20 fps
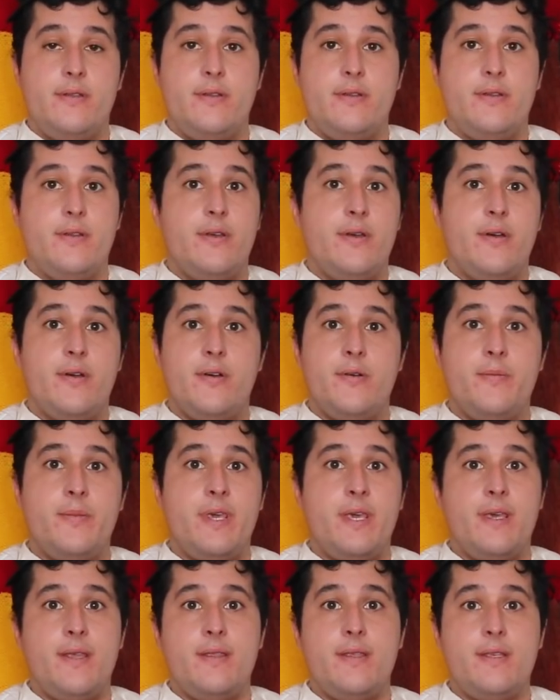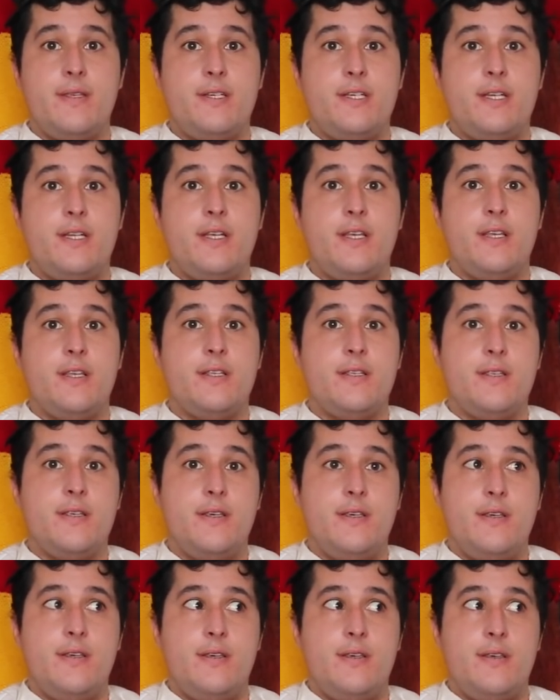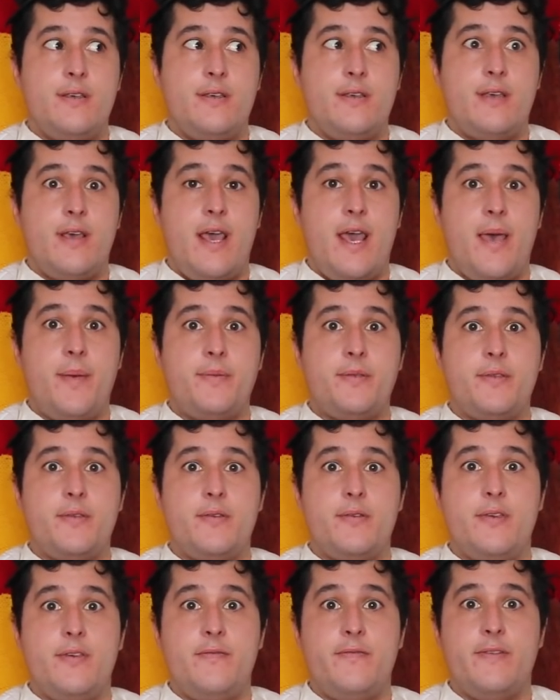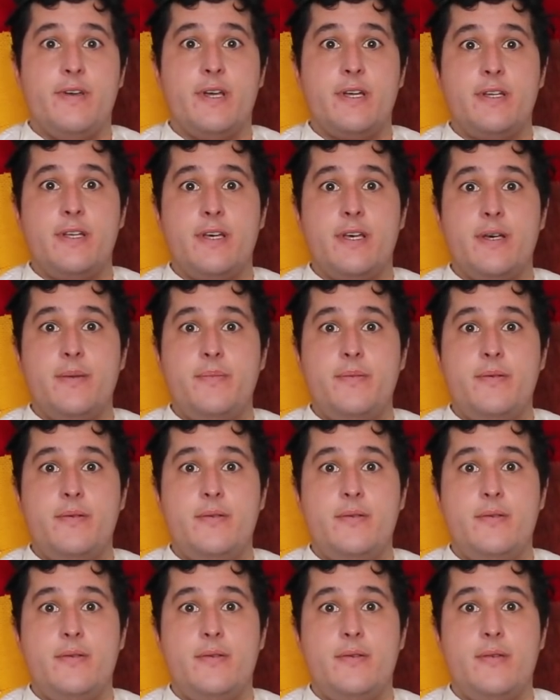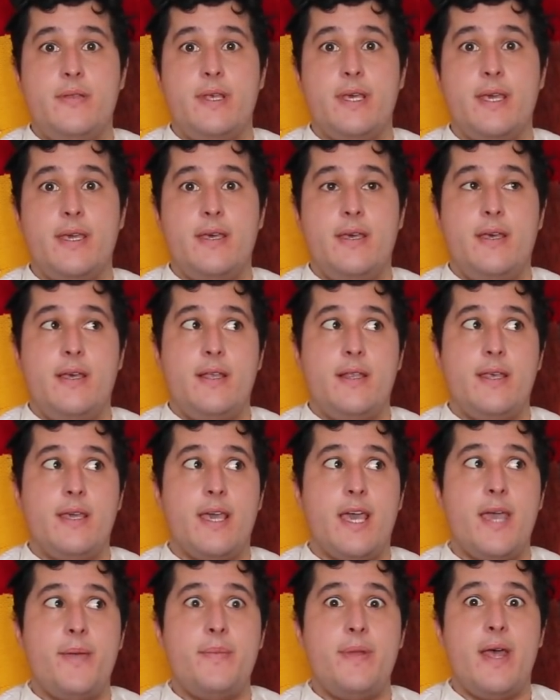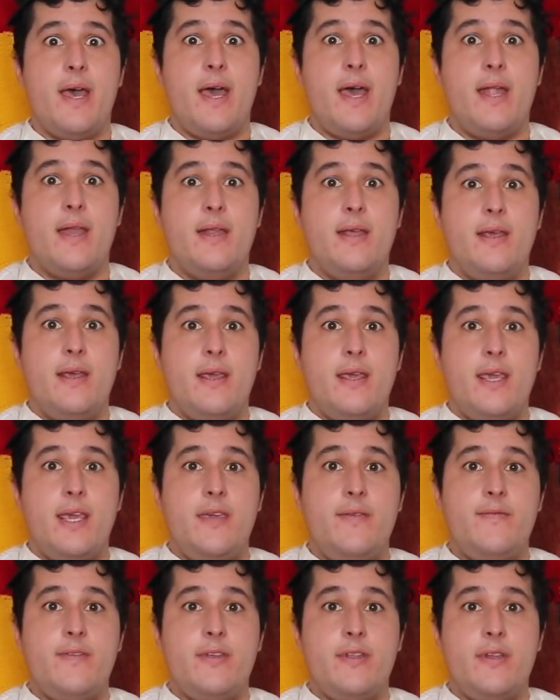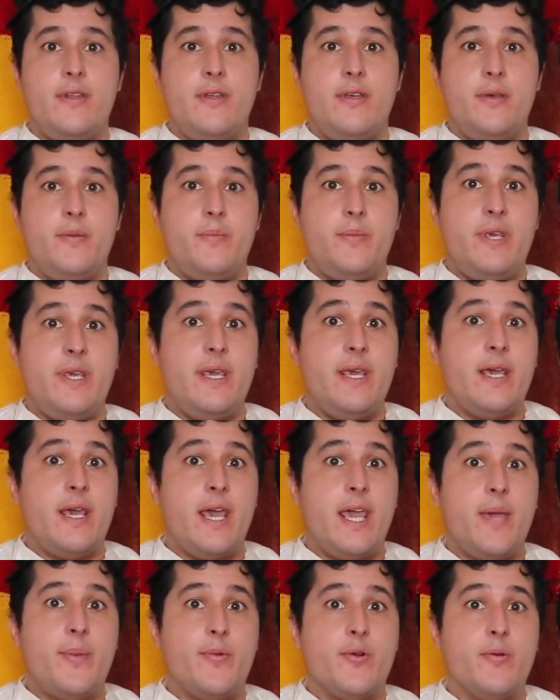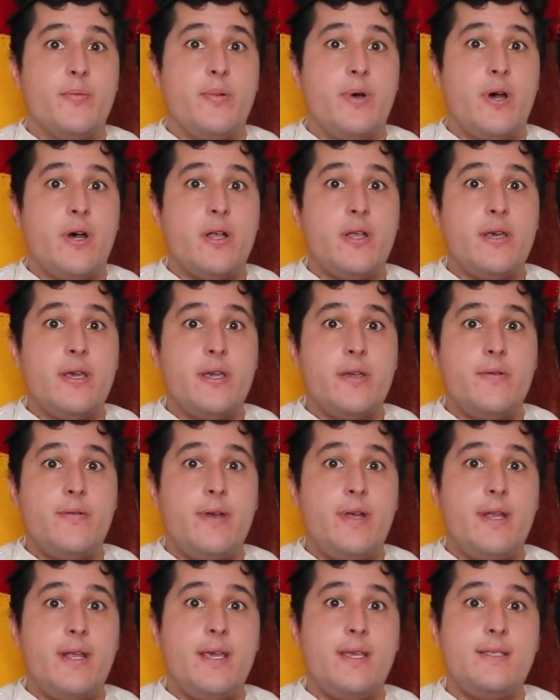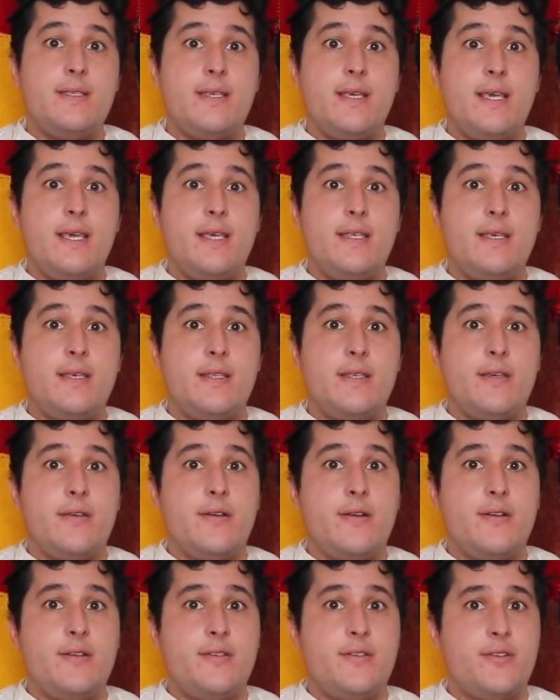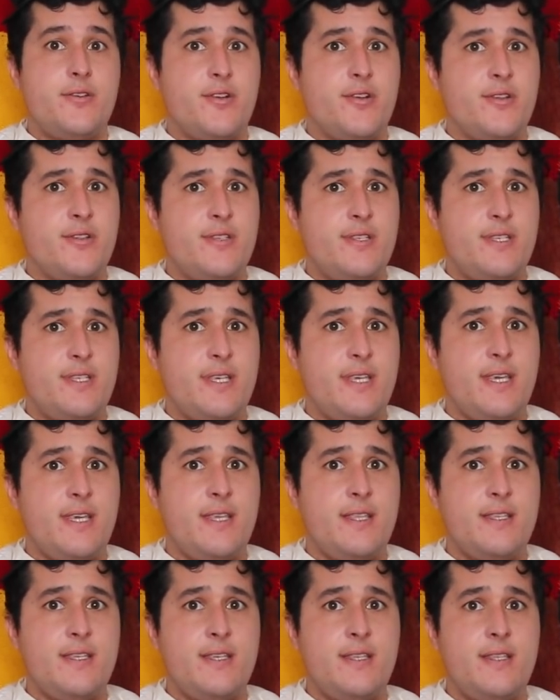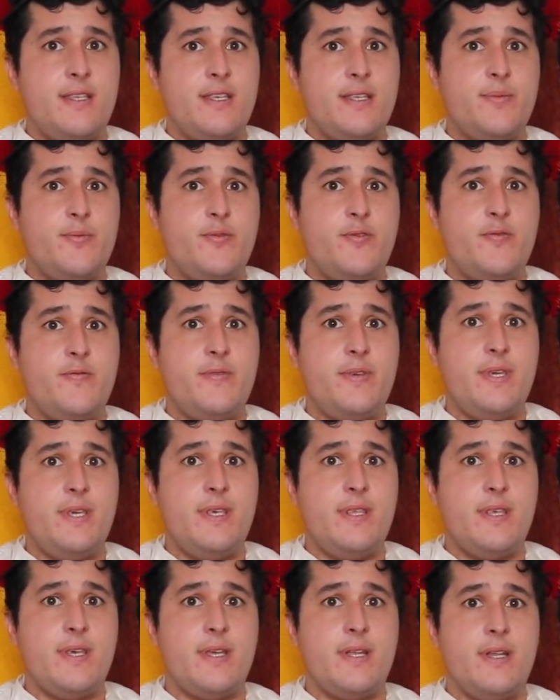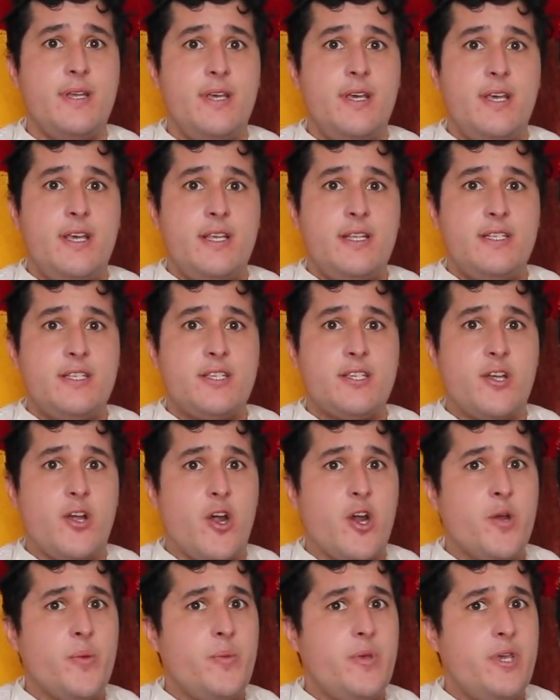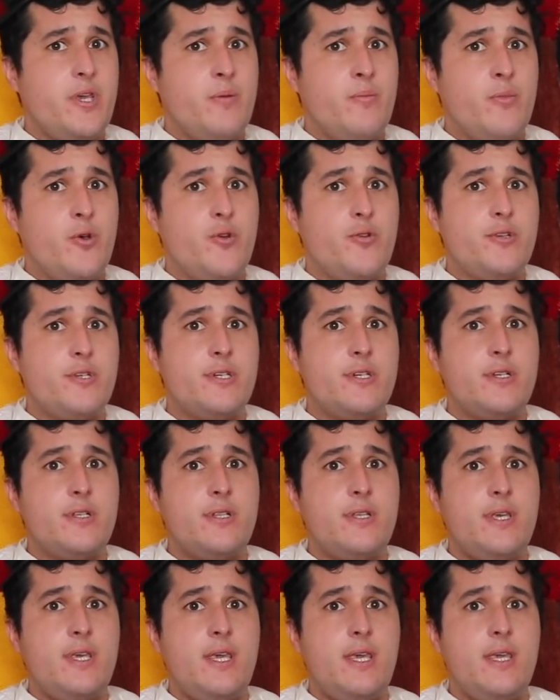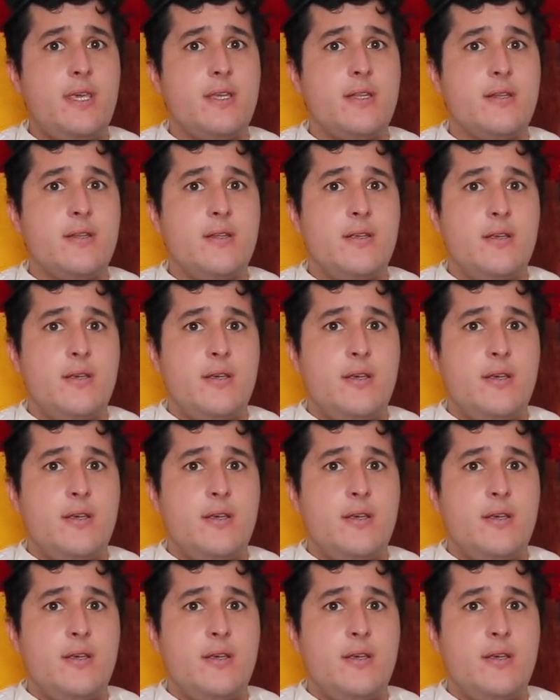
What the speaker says: no, man, this shit is absolutely fucked up. Like I'm not even being hyperbolic when I say that there are certain scenes in this movie that scarred me emotionally and